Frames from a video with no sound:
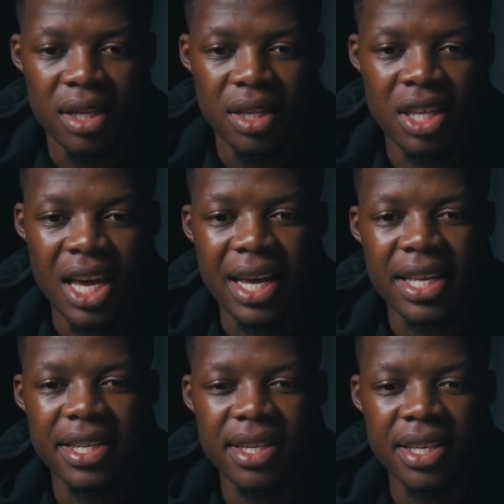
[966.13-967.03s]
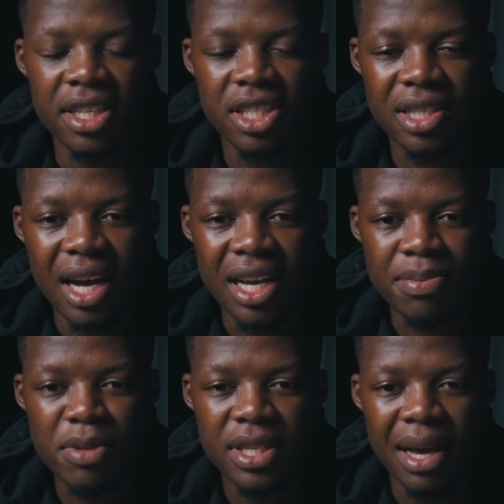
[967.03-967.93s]
He just asked
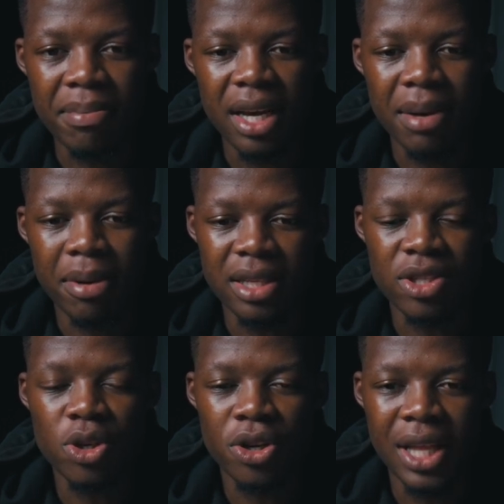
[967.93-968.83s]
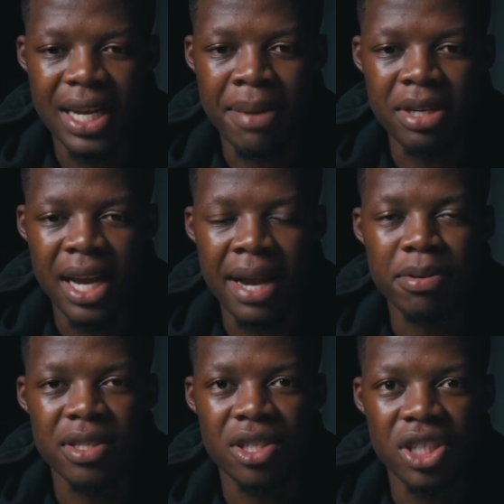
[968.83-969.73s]
me something about, that number 9
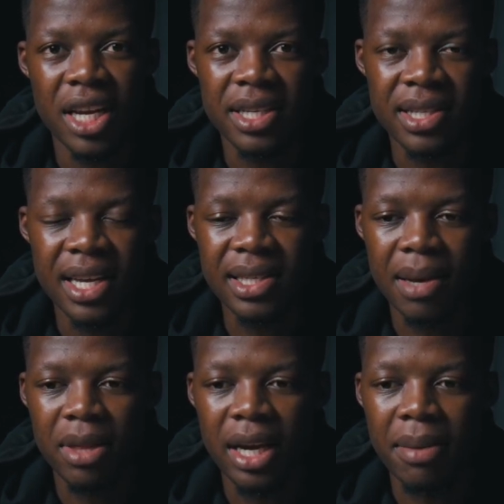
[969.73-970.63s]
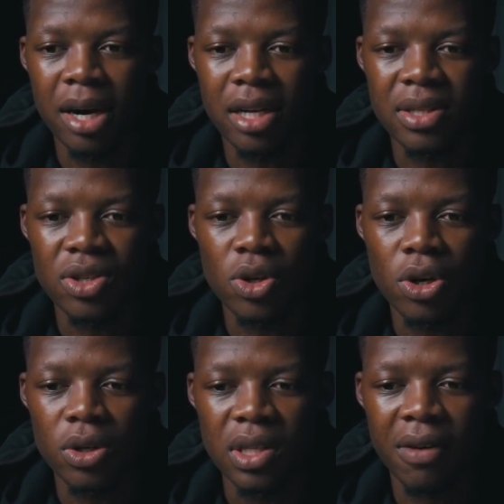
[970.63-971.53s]
position, and he said something about,
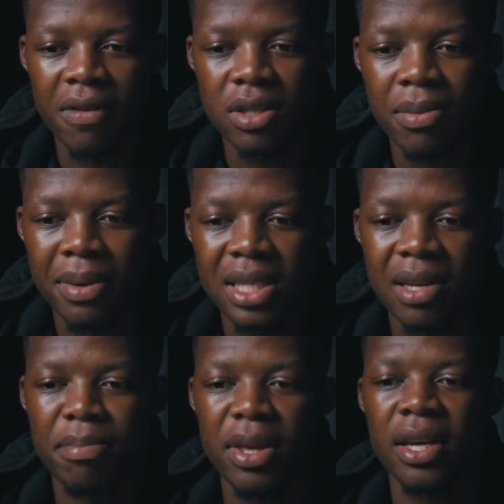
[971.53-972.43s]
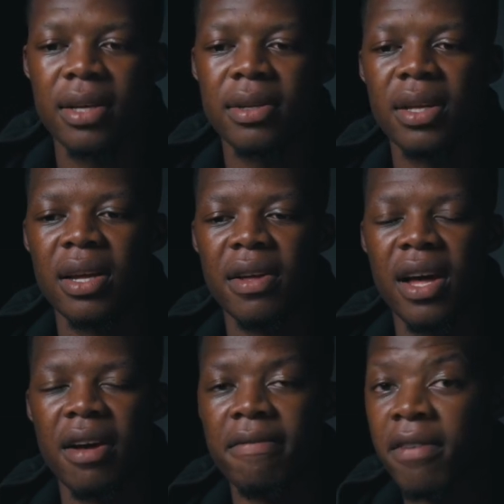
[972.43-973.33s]
Tshegofatso Mabasa being
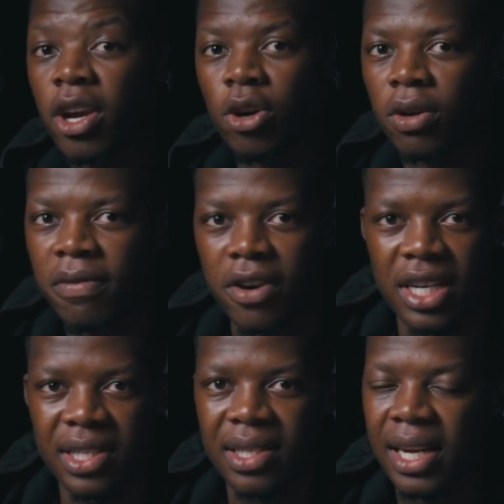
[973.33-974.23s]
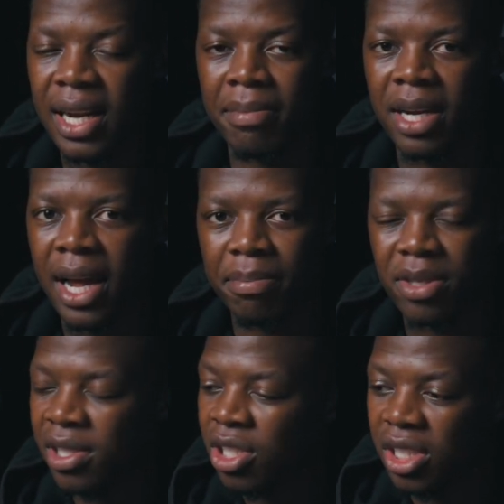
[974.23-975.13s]
very good for us in that number 9
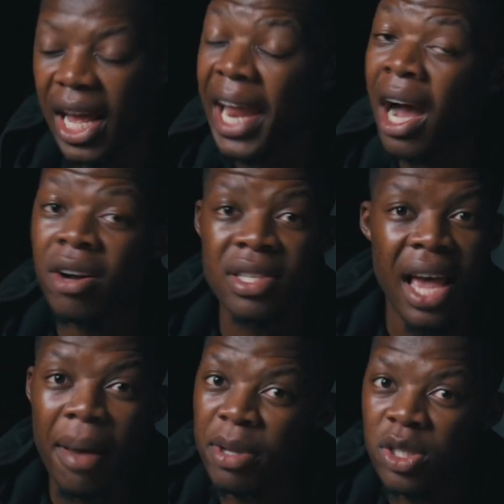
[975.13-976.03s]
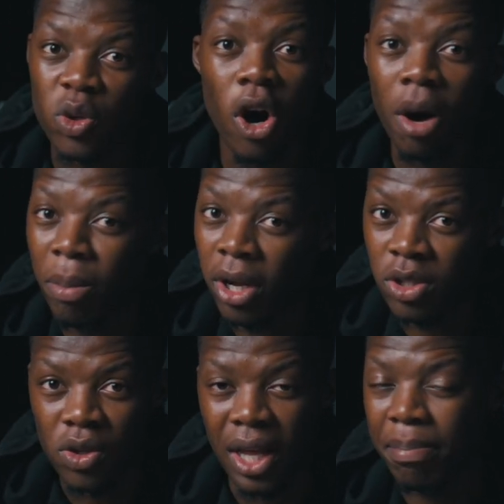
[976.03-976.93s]
position. And I was happy to hop
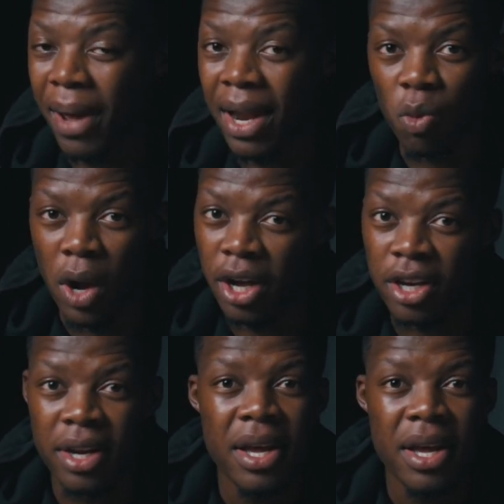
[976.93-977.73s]
onto that bandwagon